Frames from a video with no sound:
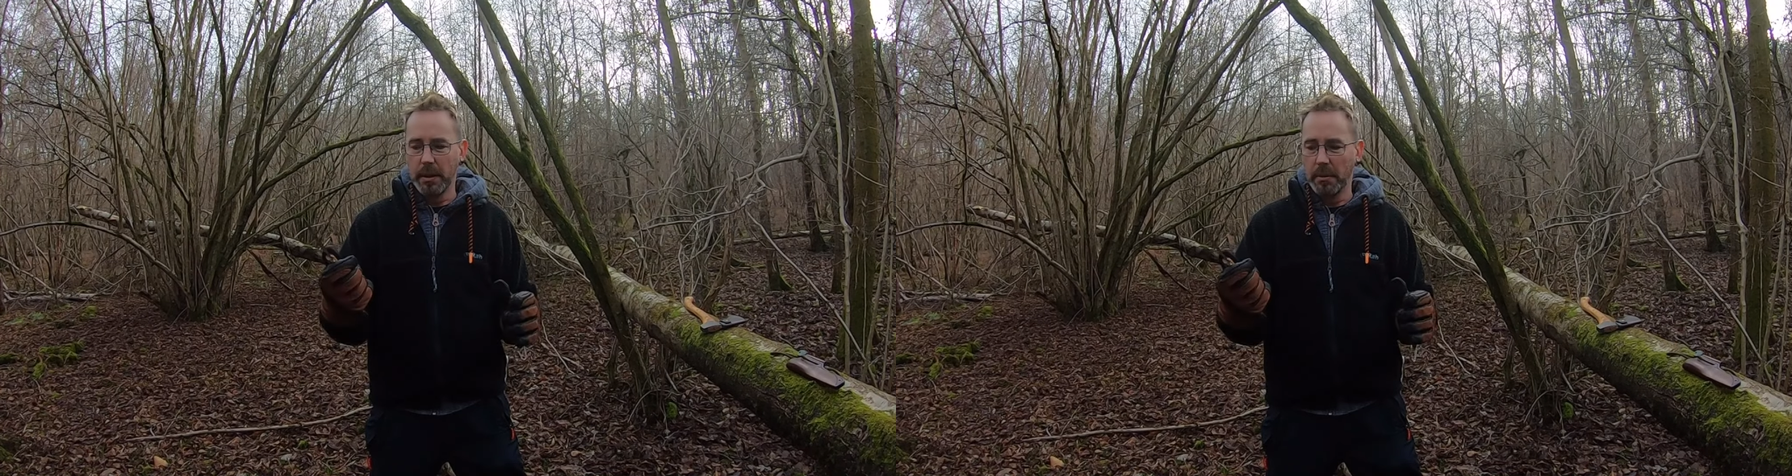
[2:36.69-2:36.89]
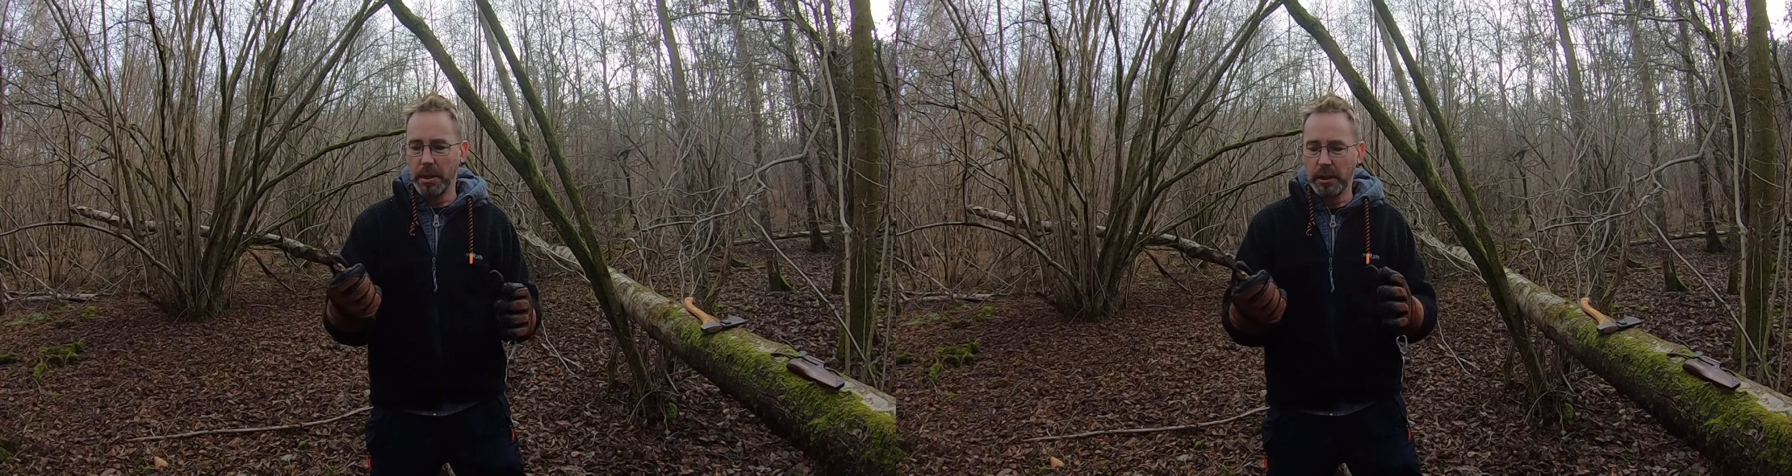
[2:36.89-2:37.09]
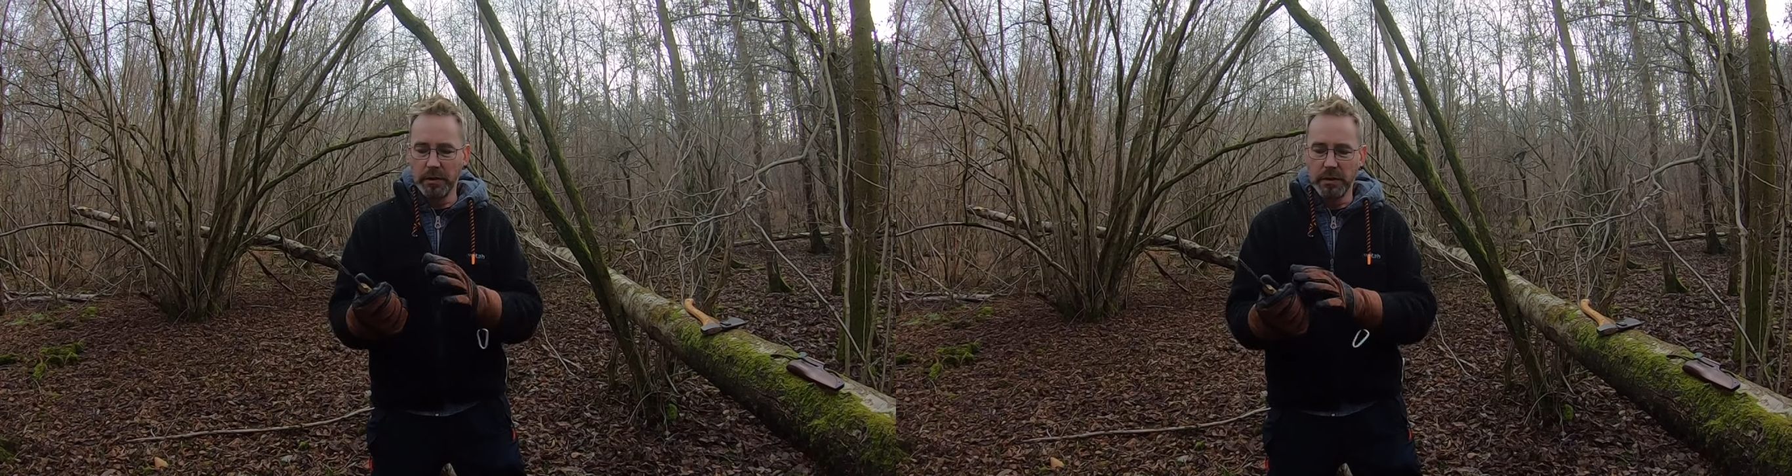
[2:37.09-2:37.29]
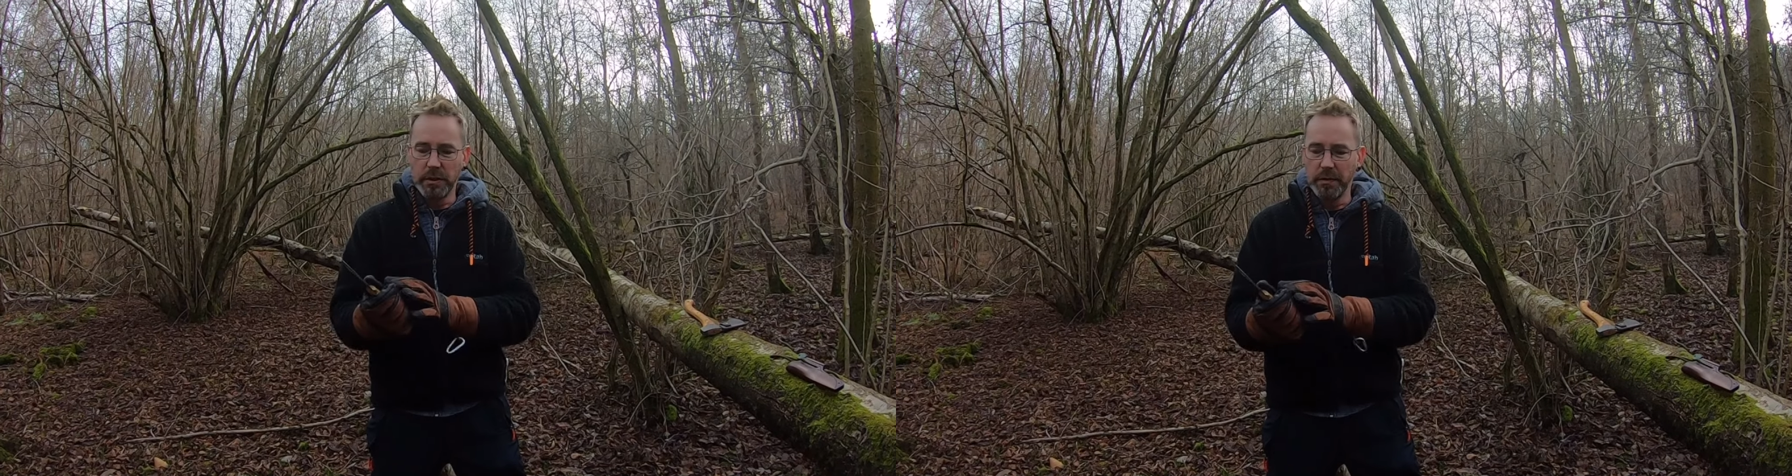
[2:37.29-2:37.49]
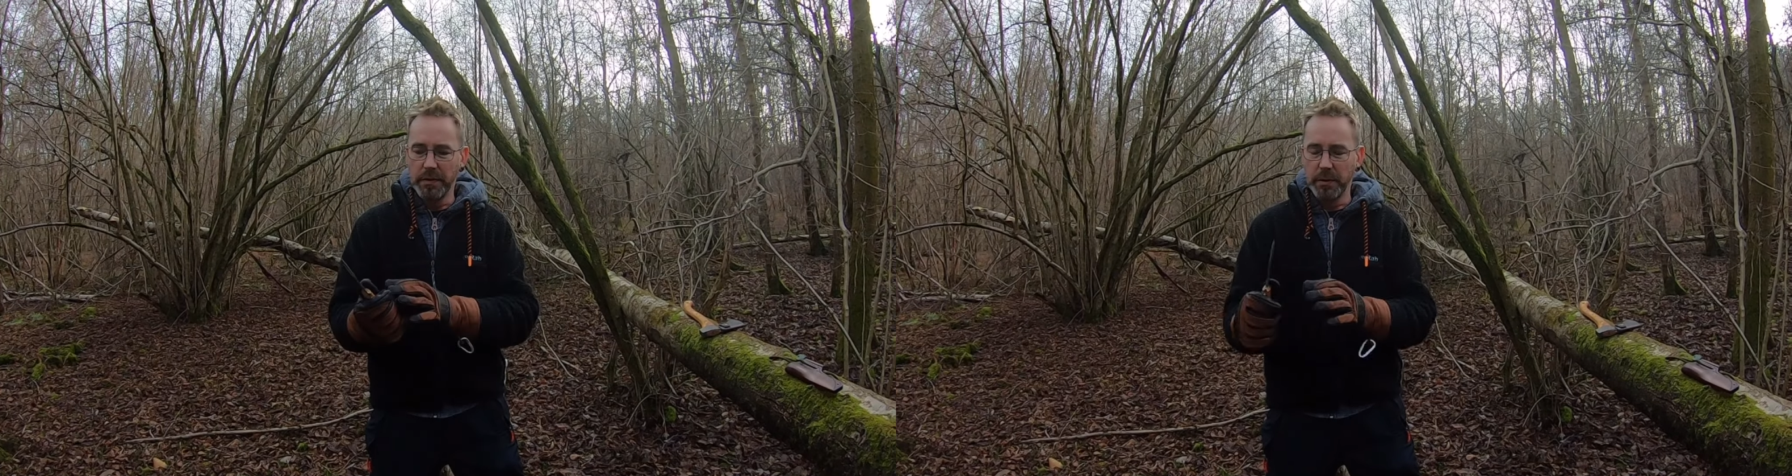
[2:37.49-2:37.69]
I can
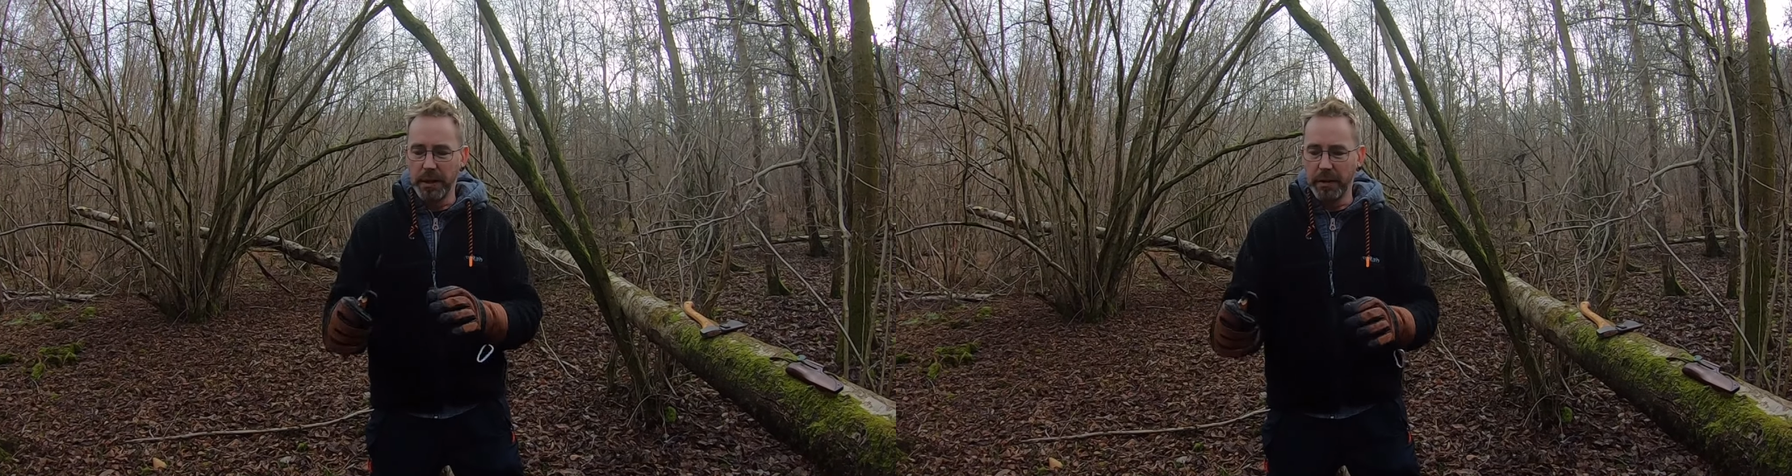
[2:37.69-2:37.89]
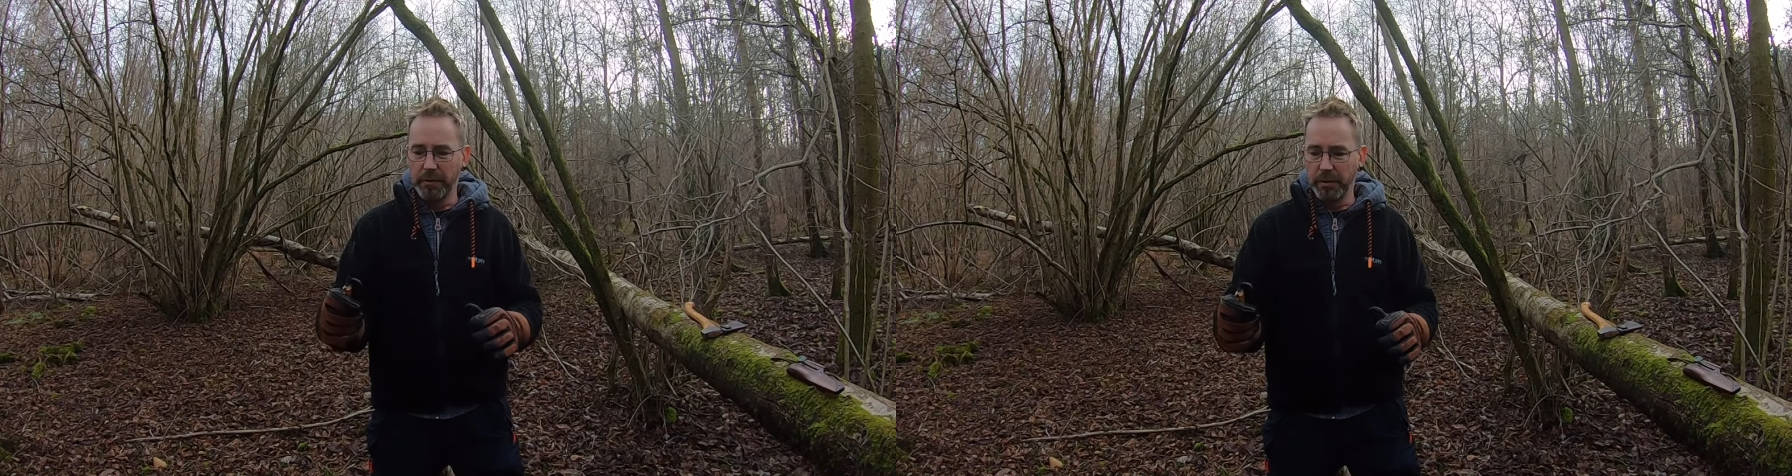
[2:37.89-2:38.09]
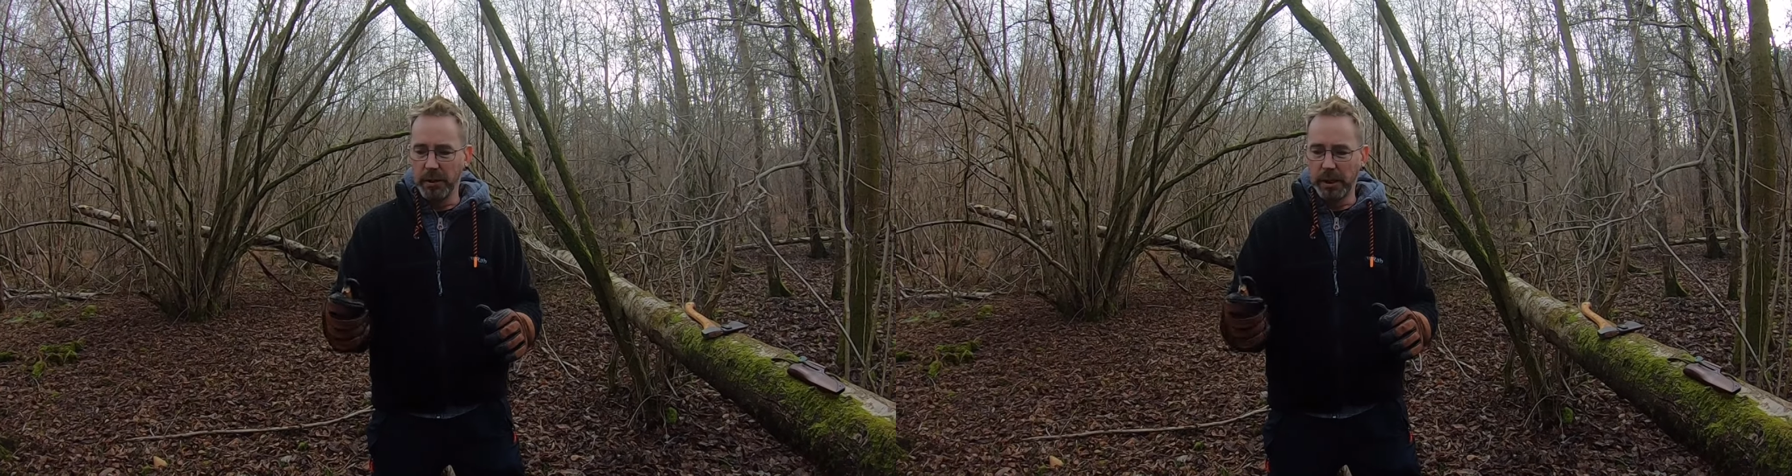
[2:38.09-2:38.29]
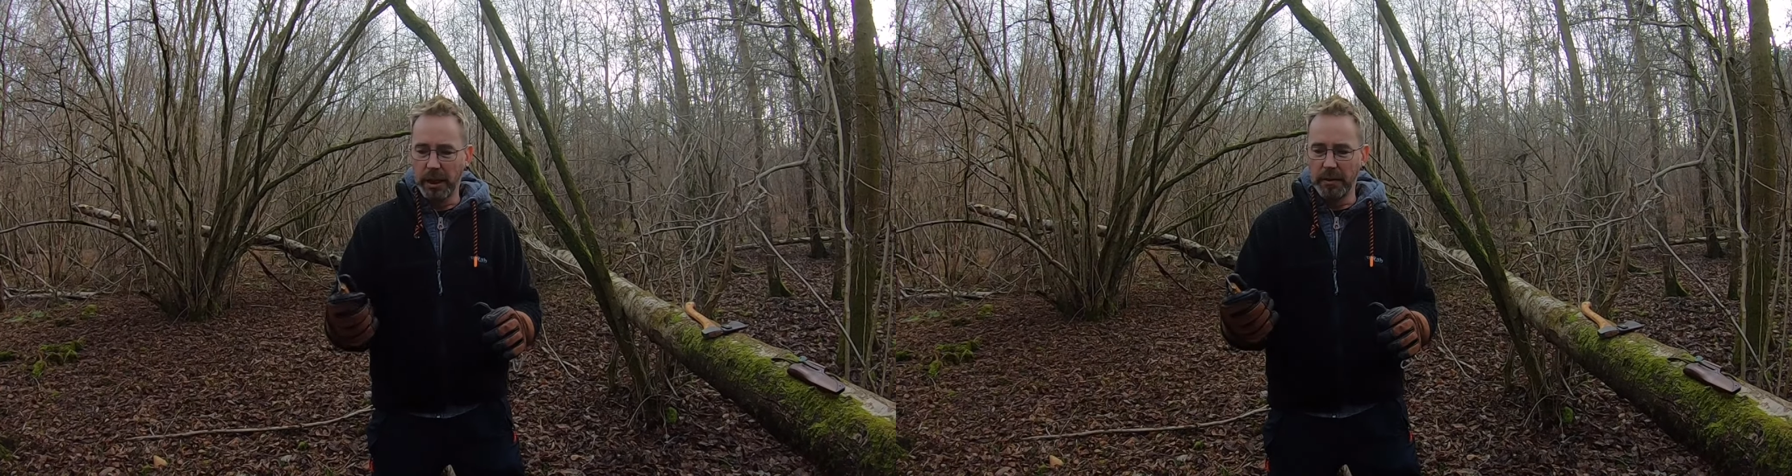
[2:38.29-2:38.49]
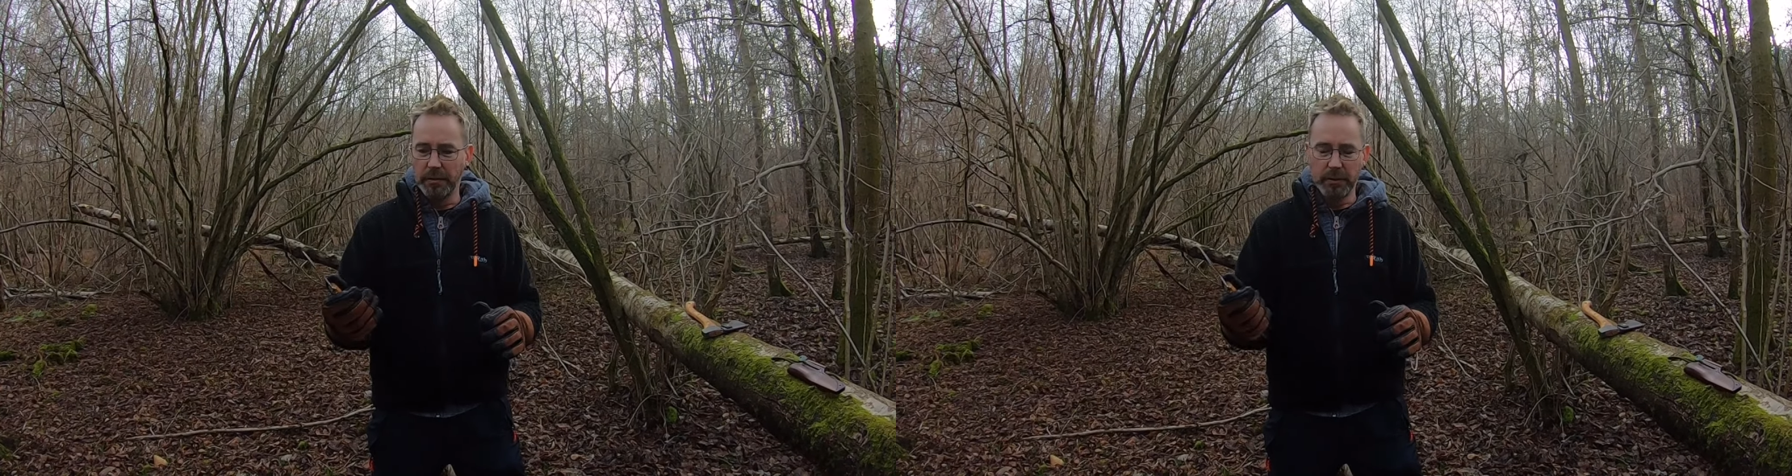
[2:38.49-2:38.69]
still feel that through the
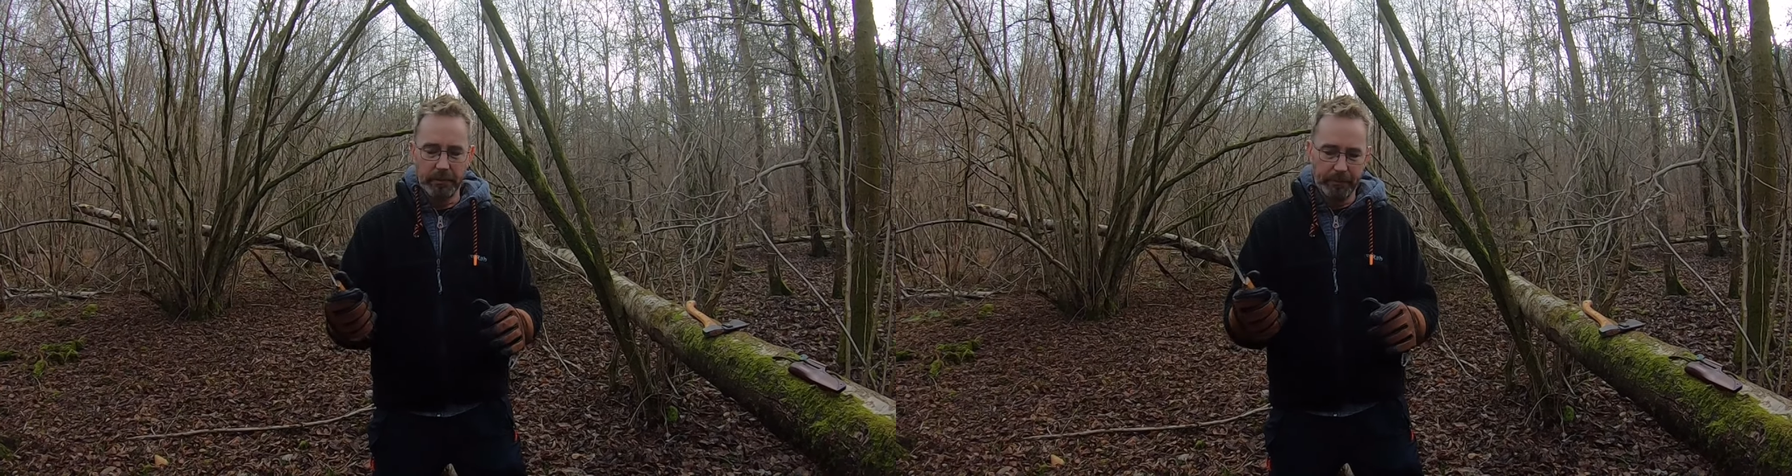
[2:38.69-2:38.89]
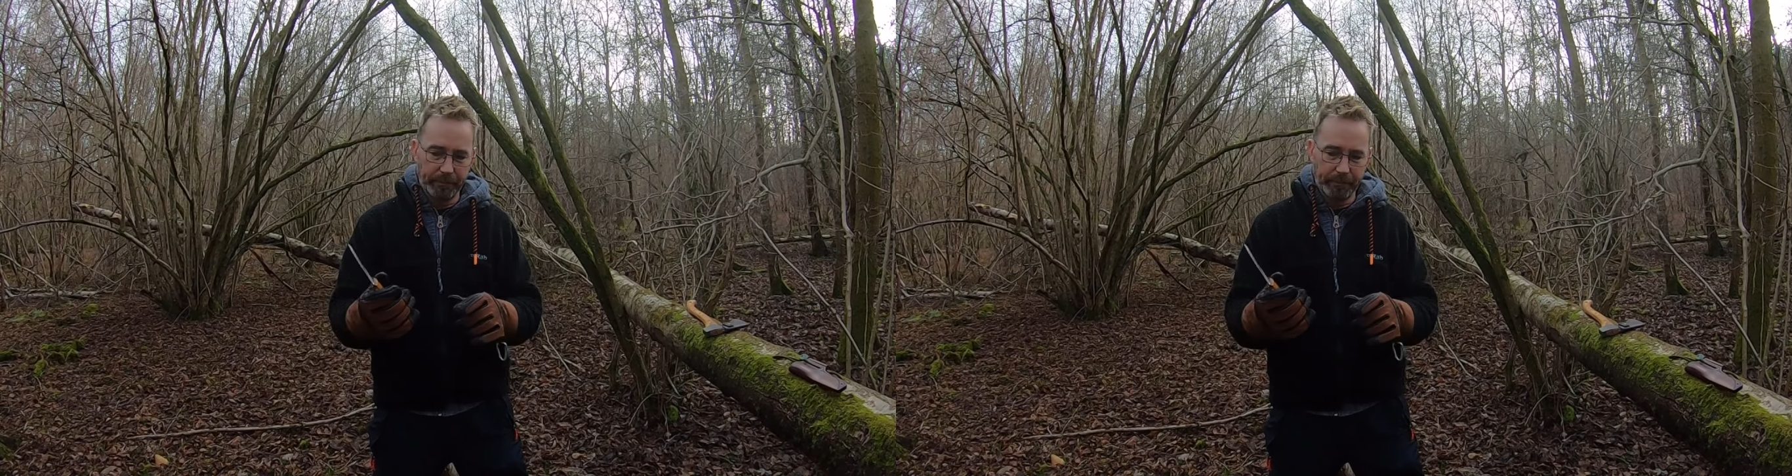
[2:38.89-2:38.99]
gloves,